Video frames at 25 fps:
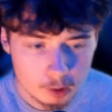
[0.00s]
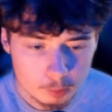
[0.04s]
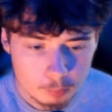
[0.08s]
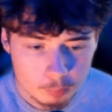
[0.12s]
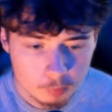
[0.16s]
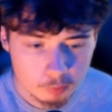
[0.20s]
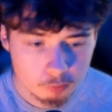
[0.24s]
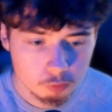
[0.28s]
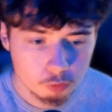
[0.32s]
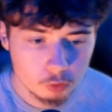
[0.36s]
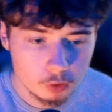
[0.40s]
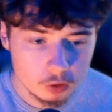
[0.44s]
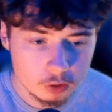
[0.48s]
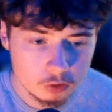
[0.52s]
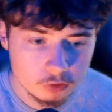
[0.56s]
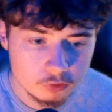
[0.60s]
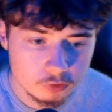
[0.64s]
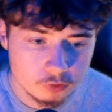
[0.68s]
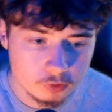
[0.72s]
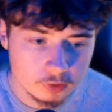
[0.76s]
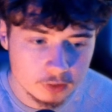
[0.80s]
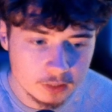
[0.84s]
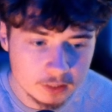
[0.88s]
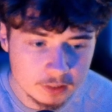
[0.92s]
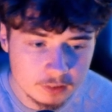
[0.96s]
of reels
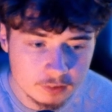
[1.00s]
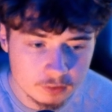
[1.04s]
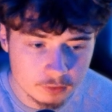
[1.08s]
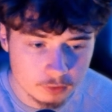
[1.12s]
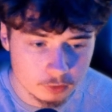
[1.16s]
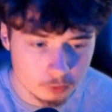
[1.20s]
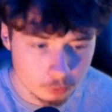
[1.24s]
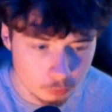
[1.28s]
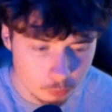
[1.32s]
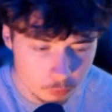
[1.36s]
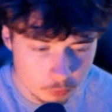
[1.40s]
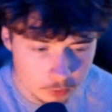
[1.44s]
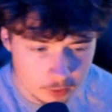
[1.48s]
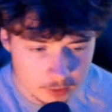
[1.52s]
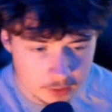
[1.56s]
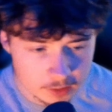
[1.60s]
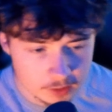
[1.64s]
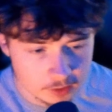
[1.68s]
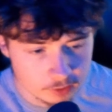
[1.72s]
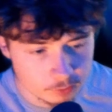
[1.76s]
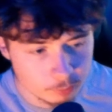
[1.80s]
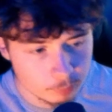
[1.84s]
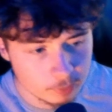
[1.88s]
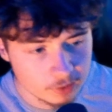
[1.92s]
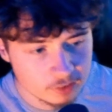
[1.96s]
you need to do
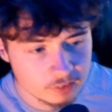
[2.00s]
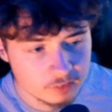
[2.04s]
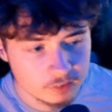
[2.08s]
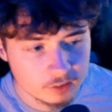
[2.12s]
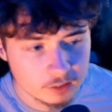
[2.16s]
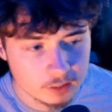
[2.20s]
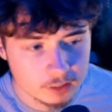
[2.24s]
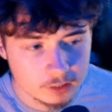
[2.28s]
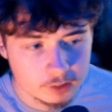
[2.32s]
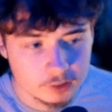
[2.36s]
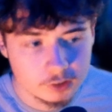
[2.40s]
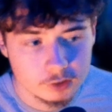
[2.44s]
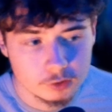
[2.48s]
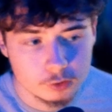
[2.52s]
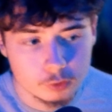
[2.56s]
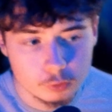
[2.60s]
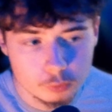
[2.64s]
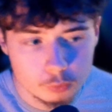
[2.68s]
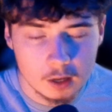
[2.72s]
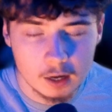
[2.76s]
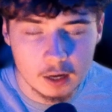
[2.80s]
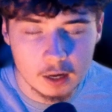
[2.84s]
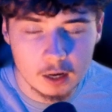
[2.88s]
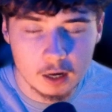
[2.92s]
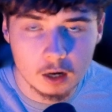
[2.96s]
is basically
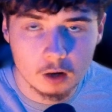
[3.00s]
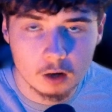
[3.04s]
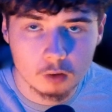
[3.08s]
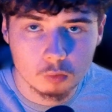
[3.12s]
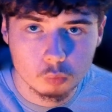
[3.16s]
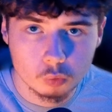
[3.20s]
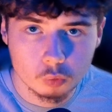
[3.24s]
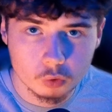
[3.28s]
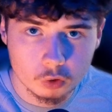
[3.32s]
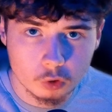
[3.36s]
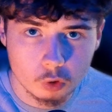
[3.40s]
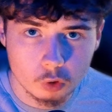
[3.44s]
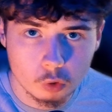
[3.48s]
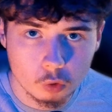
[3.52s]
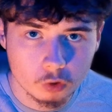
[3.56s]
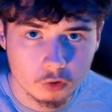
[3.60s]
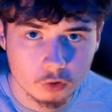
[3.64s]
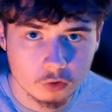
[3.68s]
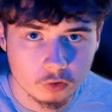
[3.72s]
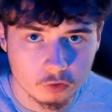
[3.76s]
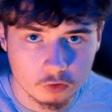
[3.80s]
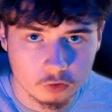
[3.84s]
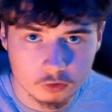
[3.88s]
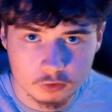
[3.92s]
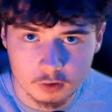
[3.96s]
you recording
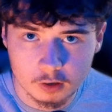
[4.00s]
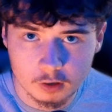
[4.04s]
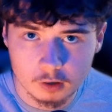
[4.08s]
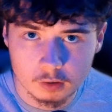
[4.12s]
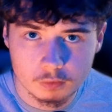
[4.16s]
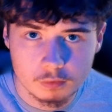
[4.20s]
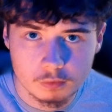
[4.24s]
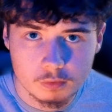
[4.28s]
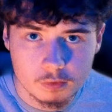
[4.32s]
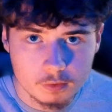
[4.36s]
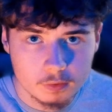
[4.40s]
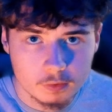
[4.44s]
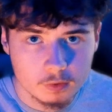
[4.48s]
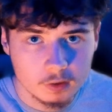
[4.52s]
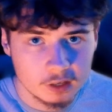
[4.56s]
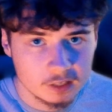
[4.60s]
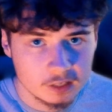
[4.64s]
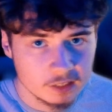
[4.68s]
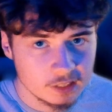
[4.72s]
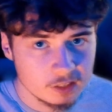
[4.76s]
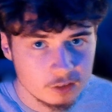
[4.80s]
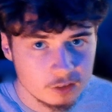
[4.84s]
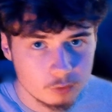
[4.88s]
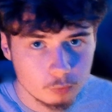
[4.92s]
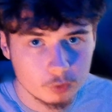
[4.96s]
yourself, and
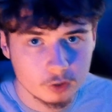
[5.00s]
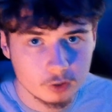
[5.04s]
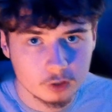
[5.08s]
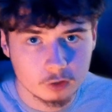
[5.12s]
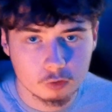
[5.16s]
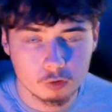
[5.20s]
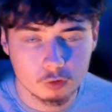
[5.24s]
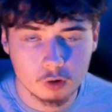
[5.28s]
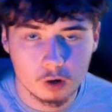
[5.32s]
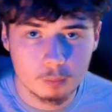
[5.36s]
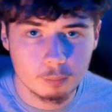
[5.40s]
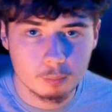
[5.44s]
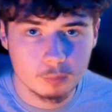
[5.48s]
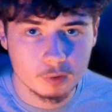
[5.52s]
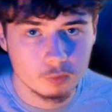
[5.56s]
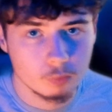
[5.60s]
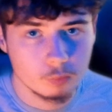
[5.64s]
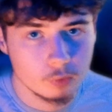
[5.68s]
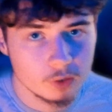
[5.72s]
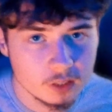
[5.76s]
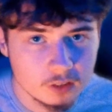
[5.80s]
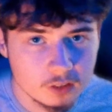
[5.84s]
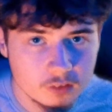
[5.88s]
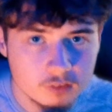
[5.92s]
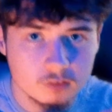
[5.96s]
then you want to crop it.
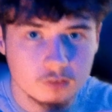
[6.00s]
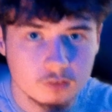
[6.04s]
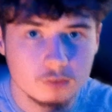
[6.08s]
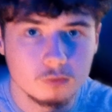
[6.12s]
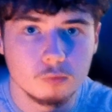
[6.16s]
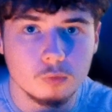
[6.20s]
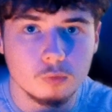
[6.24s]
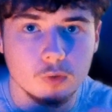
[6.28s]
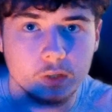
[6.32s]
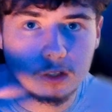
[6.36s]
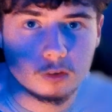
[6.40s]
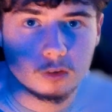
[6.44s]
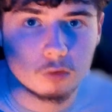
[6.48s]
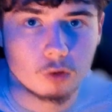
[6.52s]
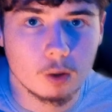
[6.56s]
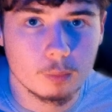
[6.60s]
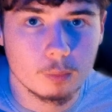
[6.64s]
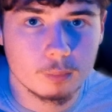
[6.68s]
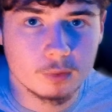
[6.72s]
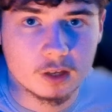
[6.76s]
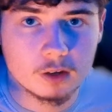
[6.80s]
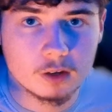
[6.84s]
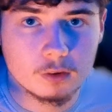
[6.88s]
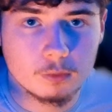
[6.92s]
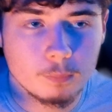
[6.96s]
When it's really
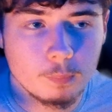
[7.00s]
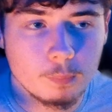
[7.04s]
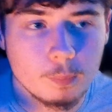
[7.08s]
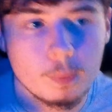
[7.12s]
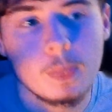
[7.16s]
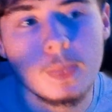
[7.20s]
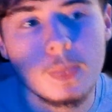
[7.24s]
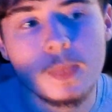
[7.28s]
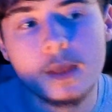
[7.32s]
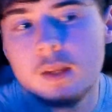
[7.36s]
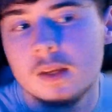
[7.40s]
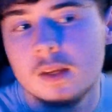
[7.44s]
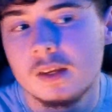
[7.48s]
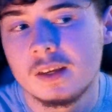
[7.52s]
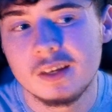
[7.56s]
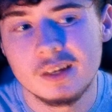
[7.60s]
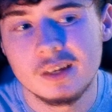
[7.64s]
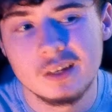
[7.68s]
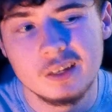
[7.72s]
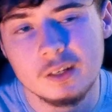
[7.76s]
cropped out, it